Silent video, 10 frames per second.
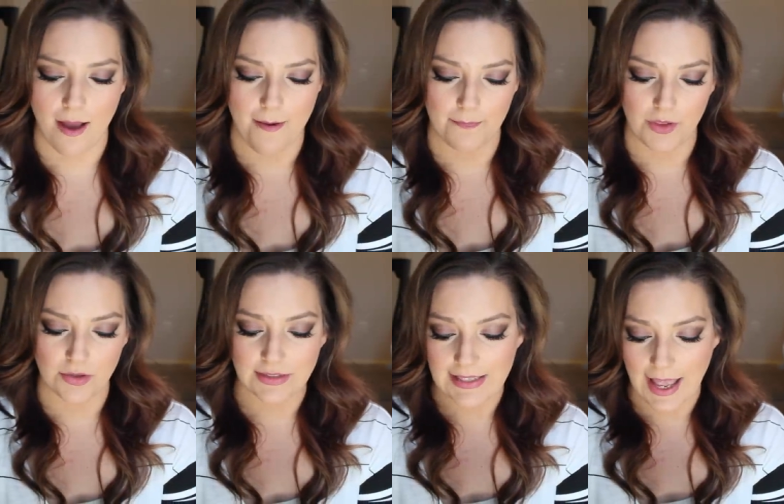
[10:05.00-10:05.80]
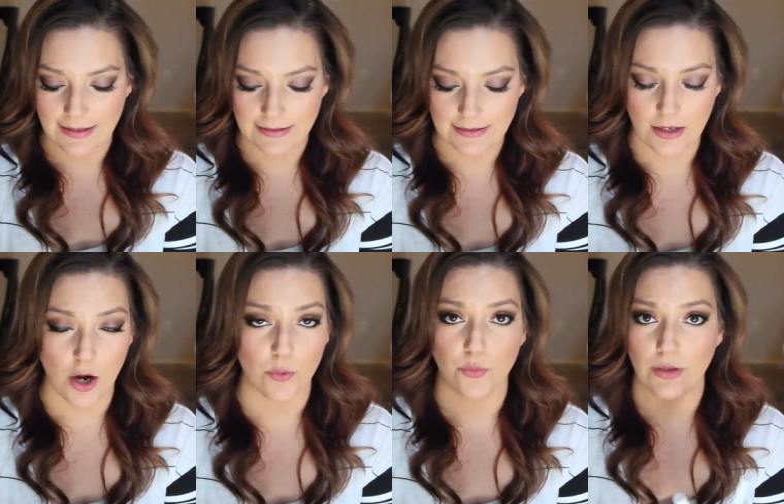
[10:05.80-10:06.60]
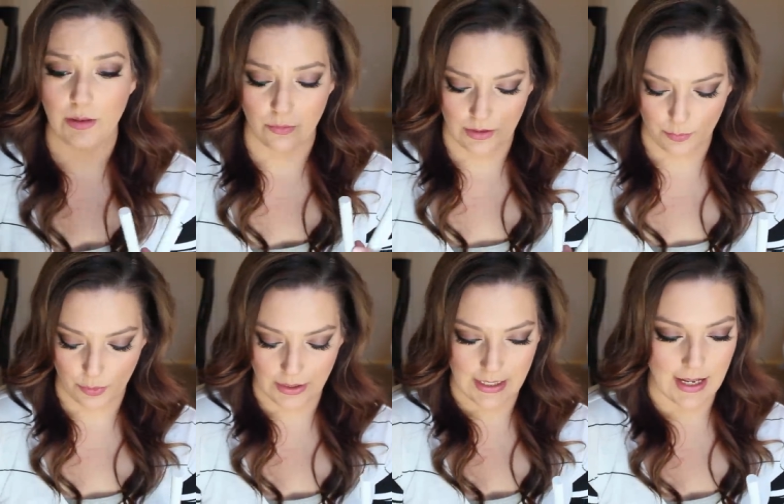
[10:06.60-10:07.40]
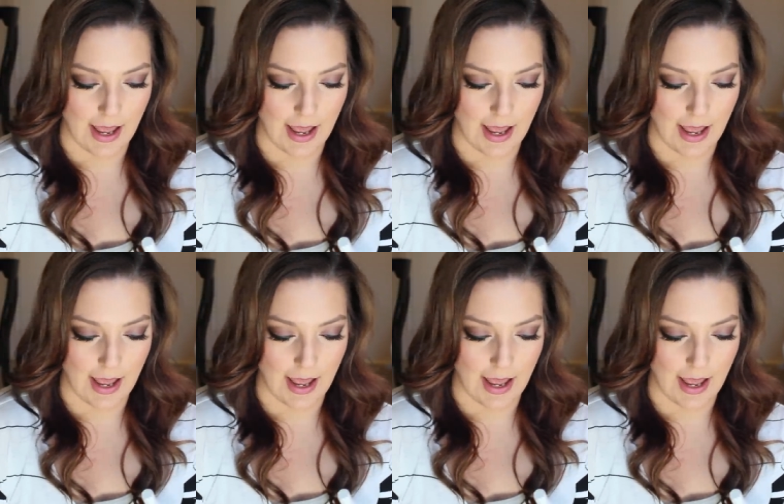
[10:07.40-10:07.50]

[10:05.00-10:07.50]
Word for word: Um, their satins are really, really pretty.